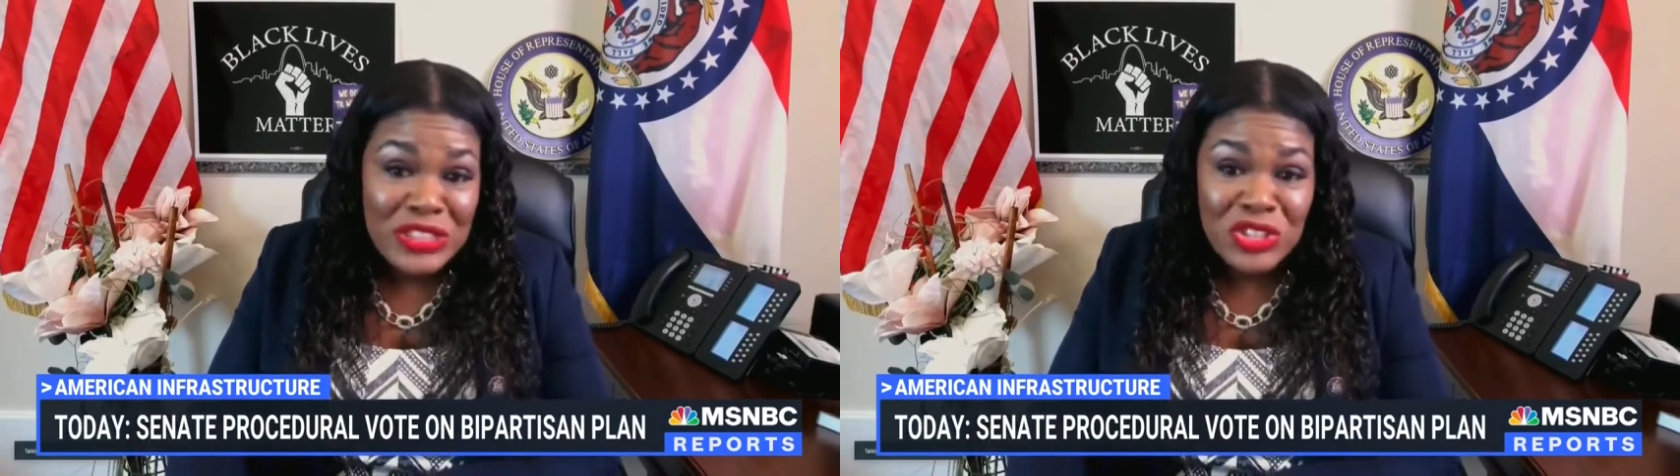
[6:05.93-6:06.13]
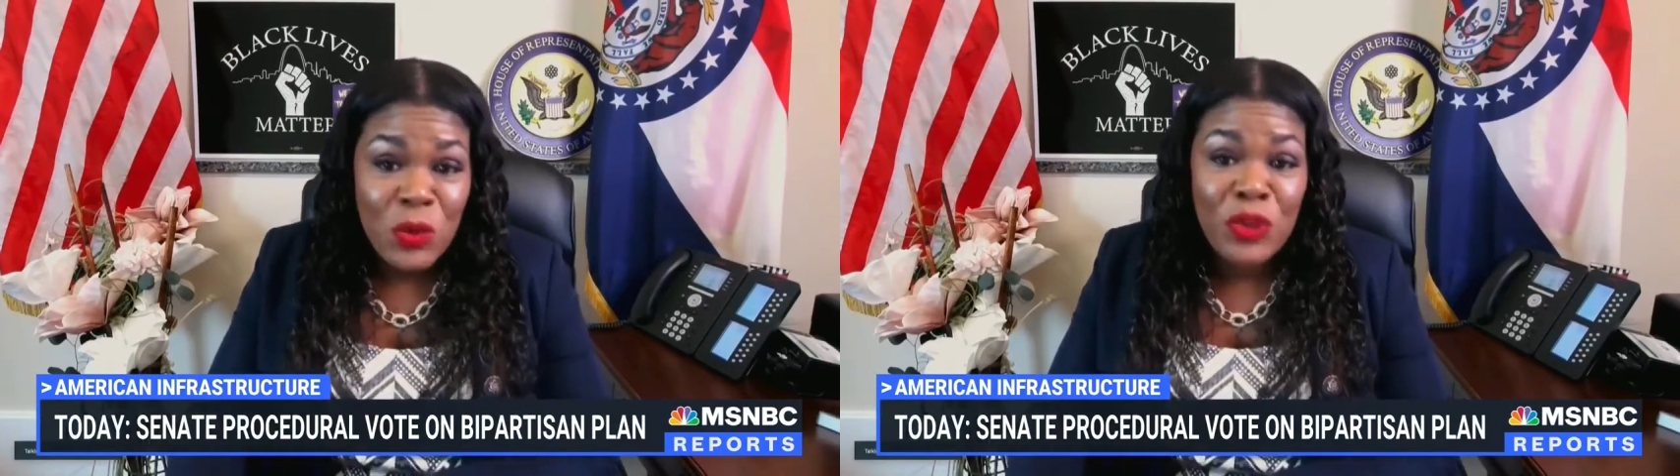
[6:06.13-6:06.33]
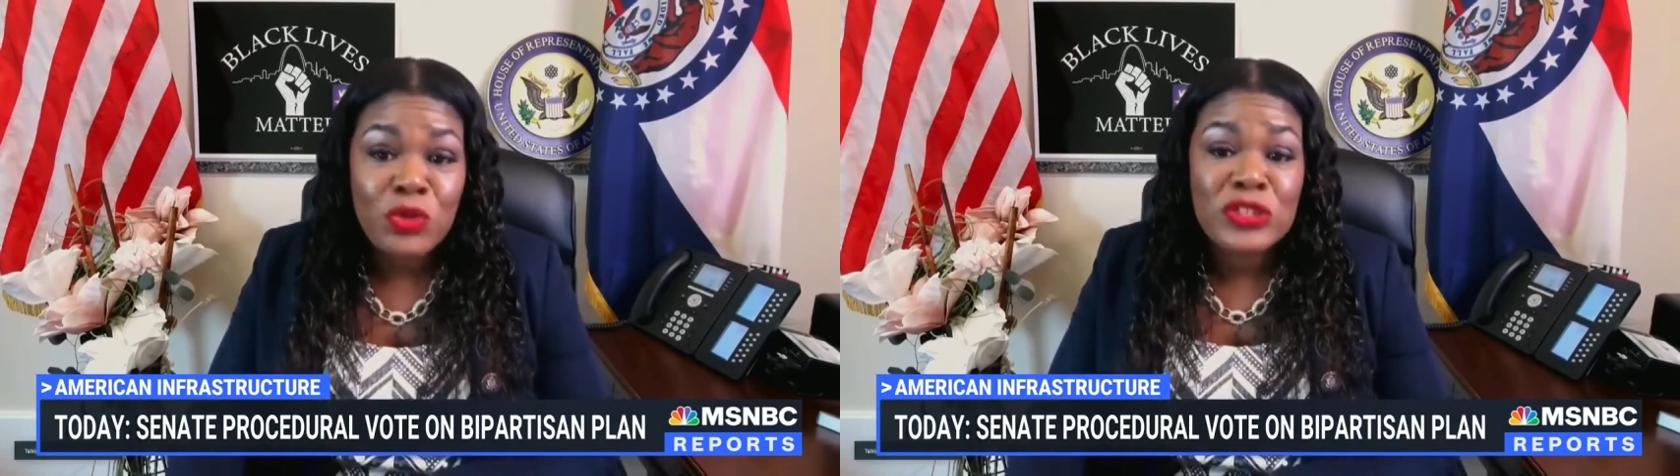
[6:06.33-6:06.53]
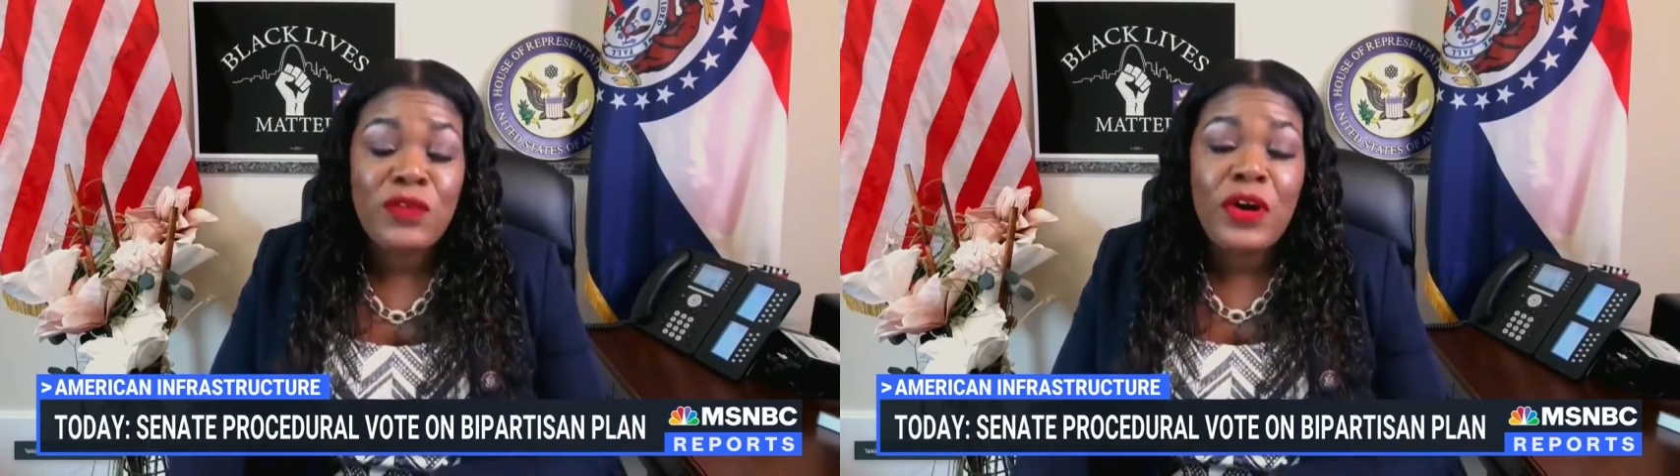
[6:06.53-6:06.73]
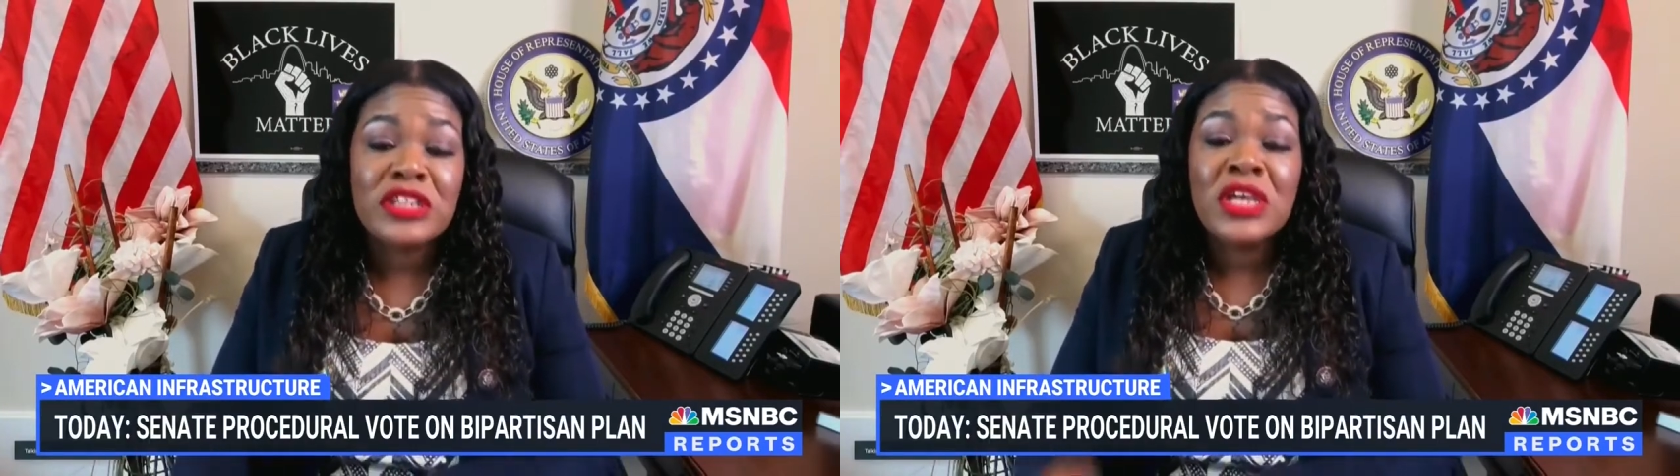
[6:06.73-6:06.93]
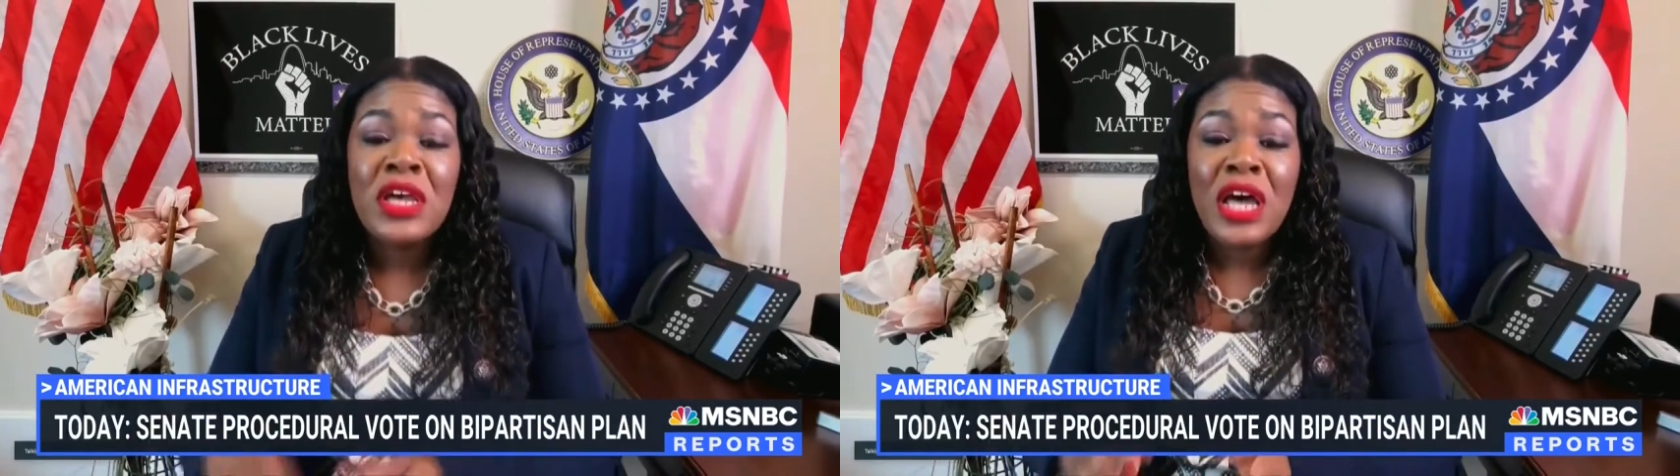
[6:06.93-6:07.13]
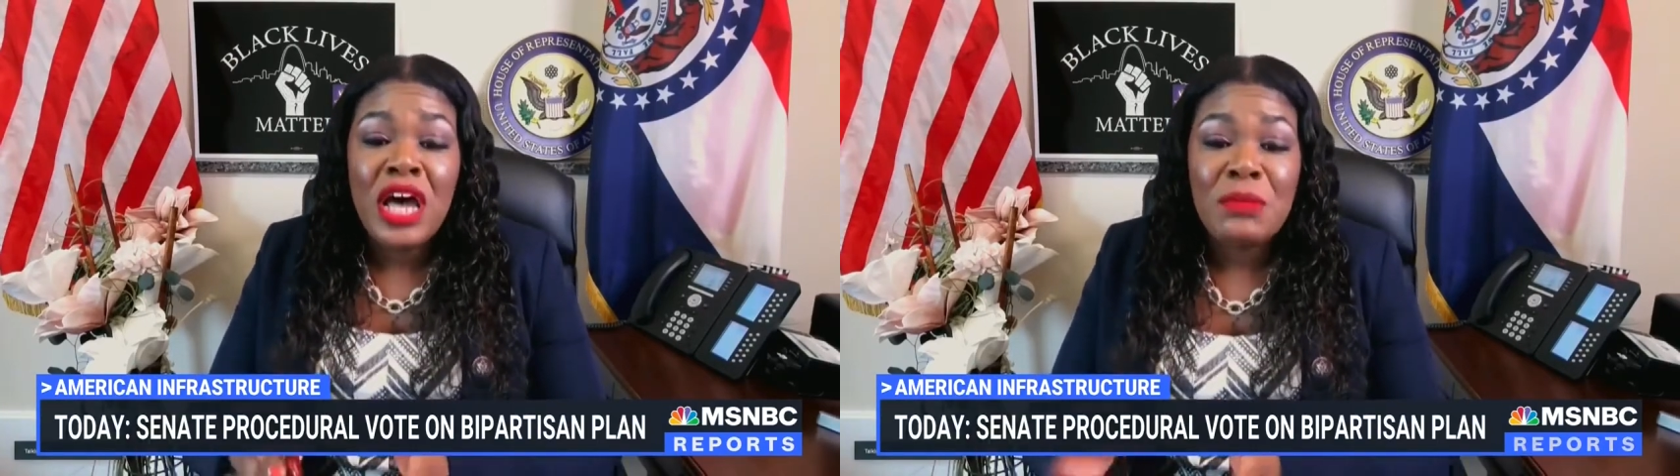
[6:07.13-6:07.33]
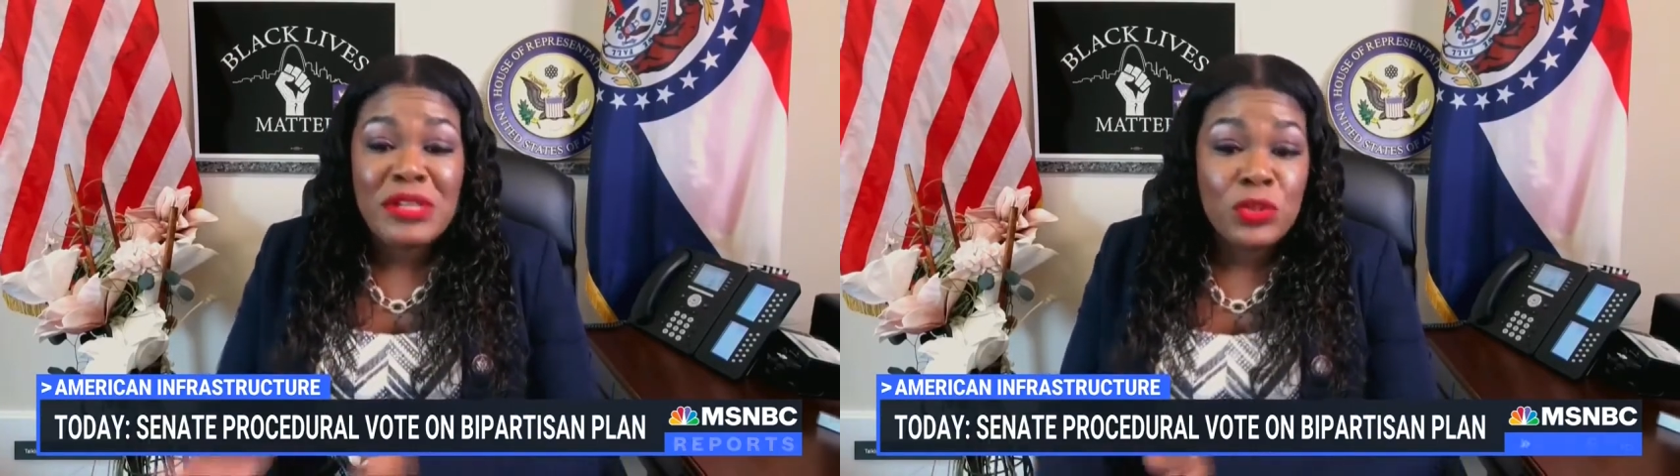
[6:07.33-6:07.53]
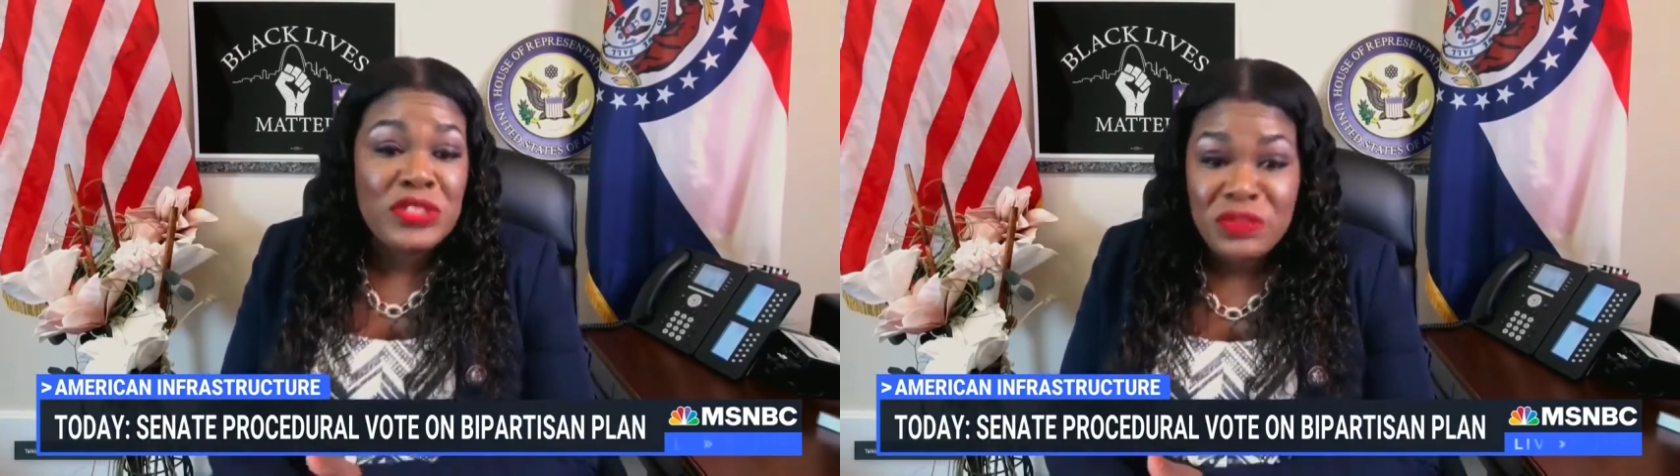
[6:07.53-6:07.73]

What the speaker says: is going through as far as a